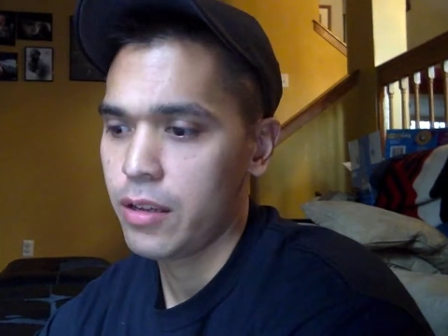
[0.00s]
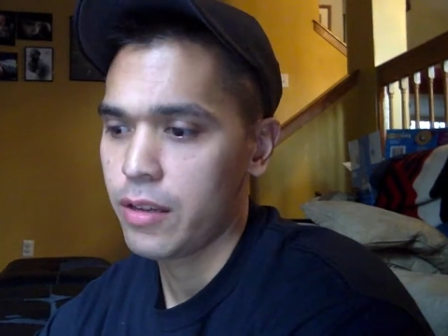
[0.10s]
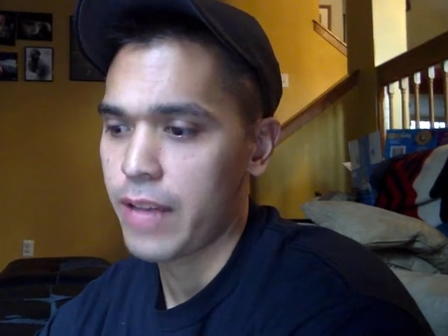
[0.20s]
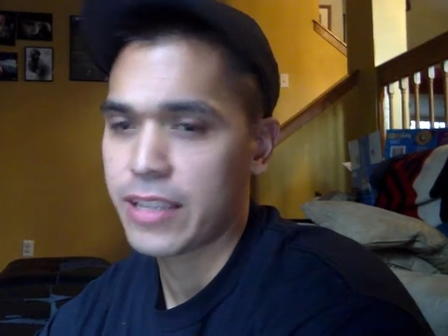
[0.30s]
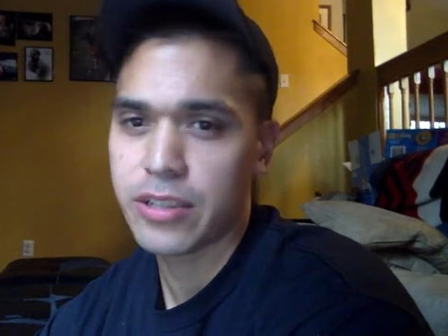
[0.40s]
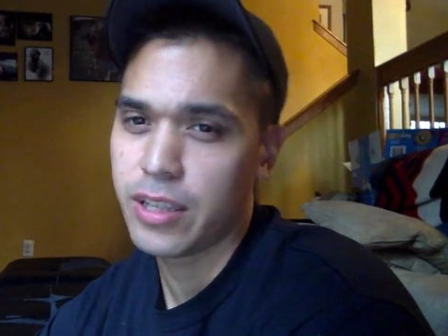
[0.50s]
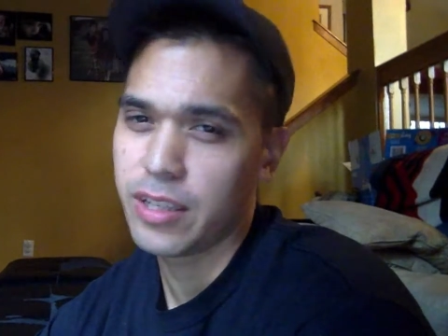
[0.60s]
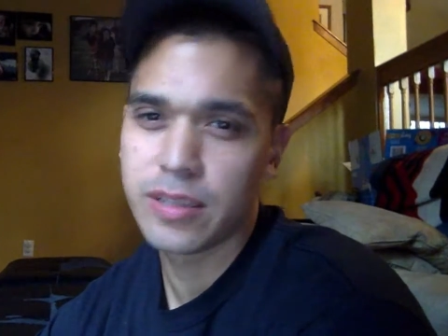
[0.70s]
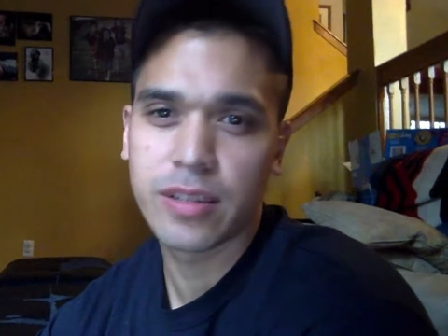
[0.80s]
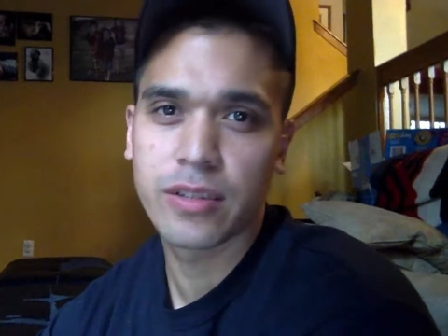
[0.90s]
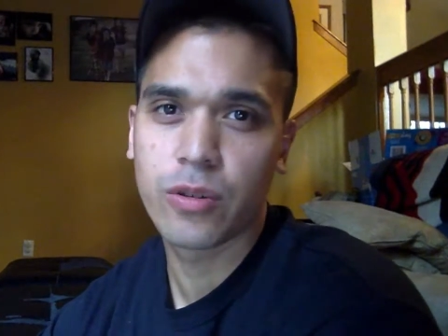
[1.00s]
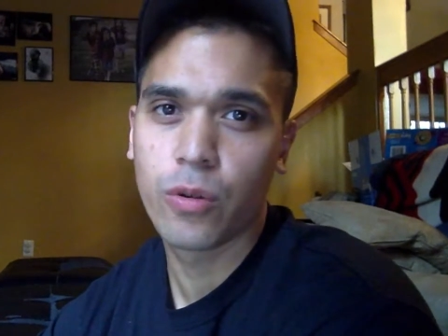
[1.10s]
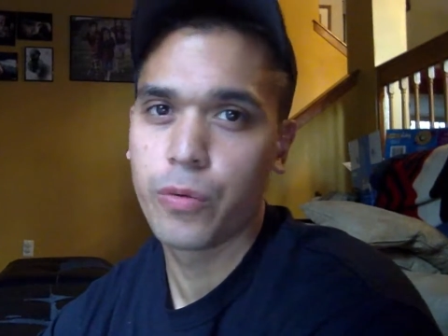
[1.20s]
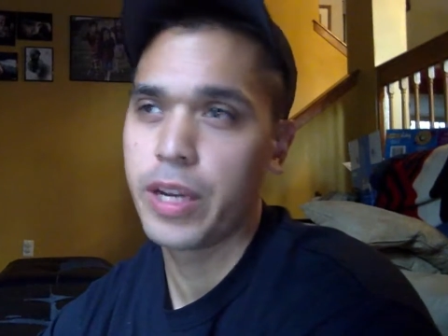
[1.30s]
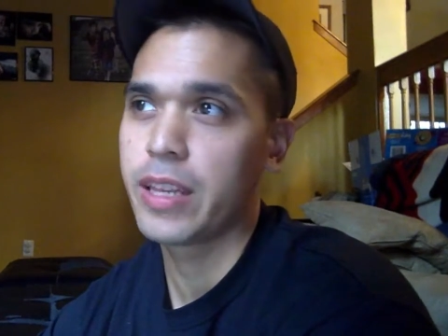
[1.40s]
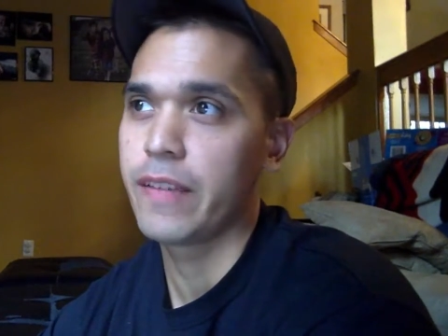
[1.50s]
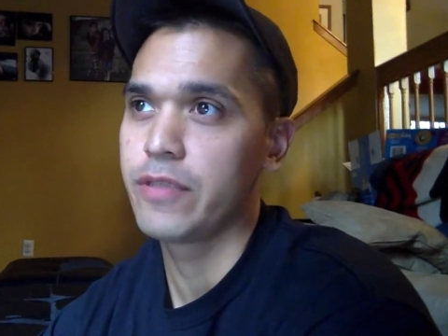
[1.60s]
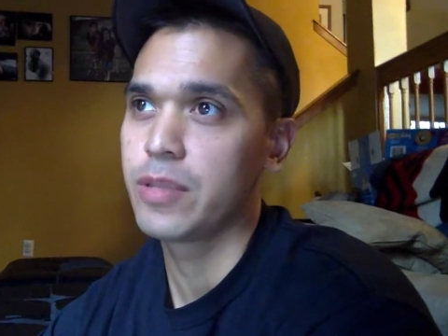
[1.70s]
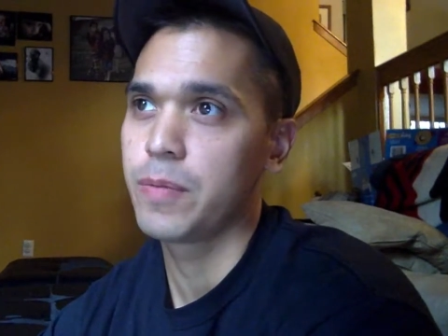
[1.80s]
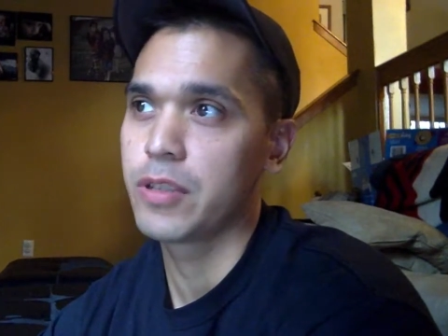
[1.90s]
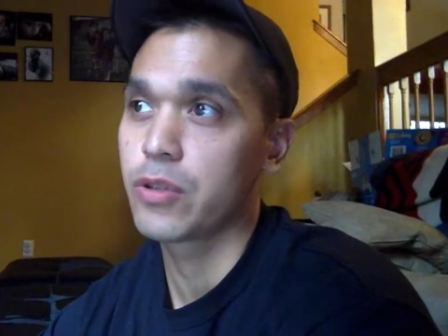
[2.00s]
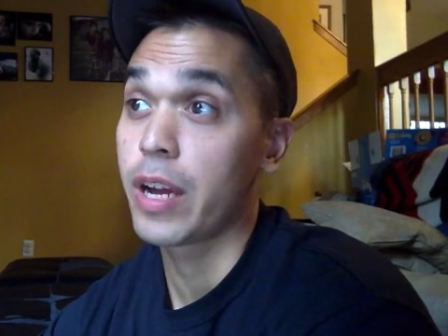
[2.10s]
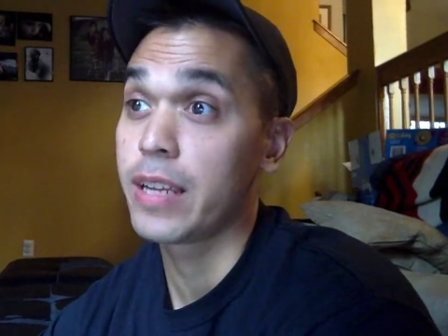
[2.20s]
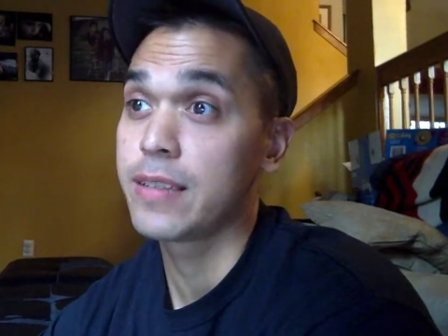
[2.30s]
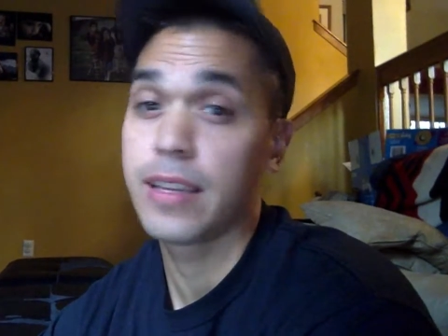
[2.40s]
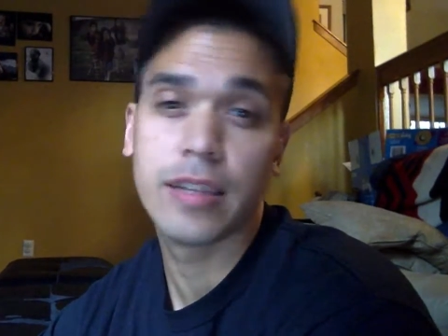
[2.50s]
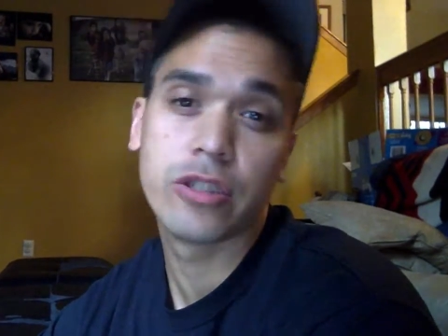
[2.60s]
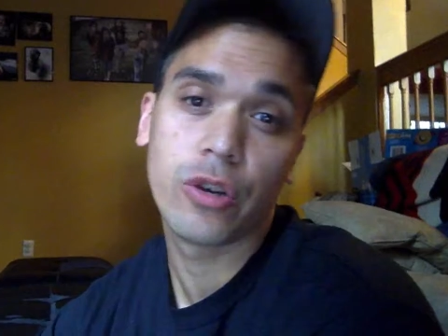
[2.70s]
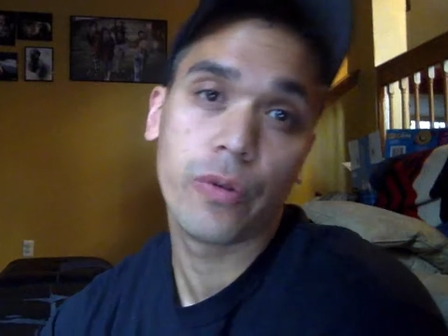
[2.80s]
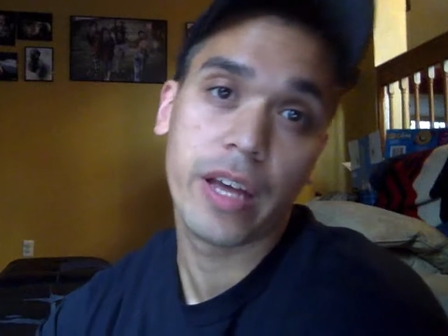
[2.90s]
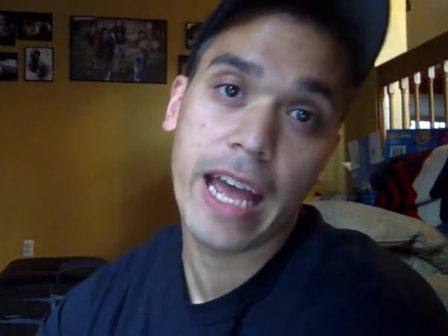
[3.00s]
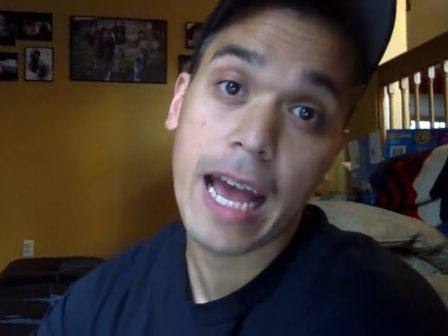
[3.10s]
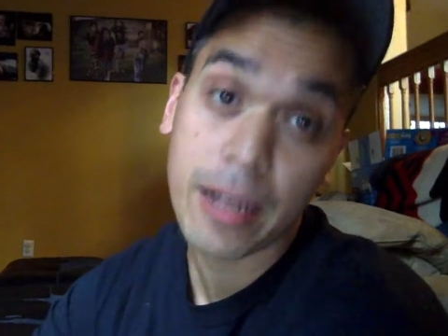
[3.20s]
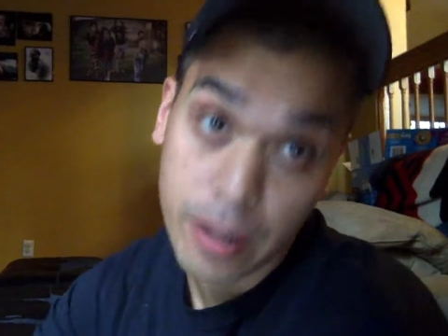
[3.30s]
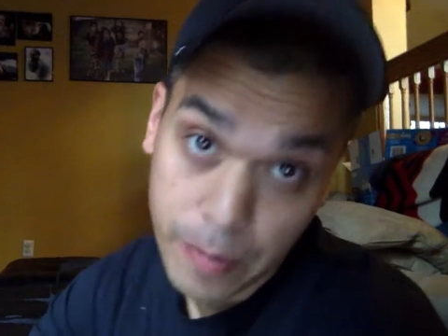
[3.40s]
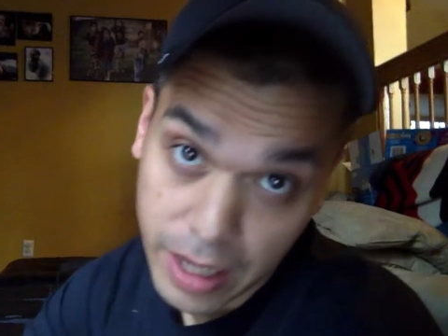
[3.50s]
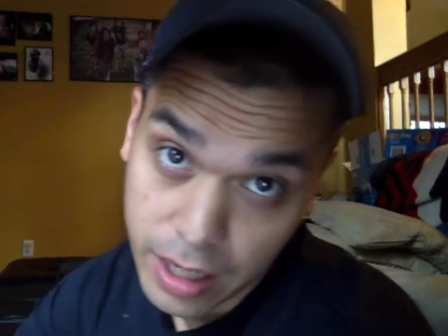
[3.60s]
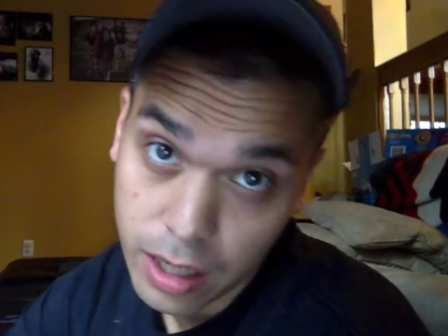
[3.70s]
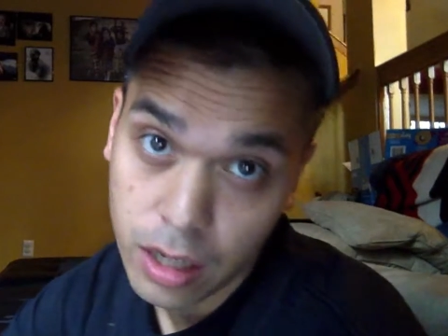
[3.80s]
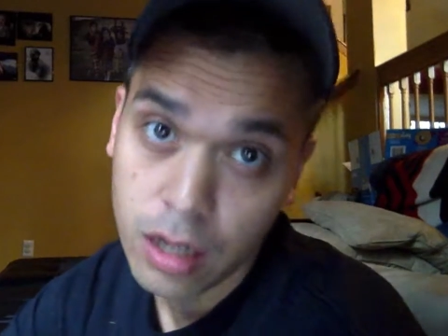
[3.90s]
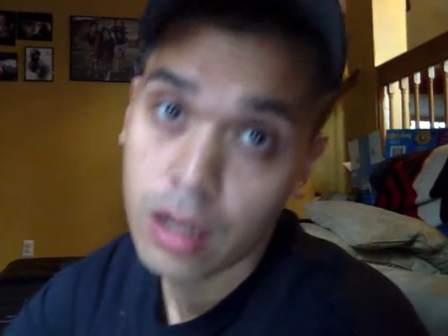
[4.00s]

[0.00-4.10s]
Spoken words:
But actually, this whole week they've just been trying to get Jonah acclimated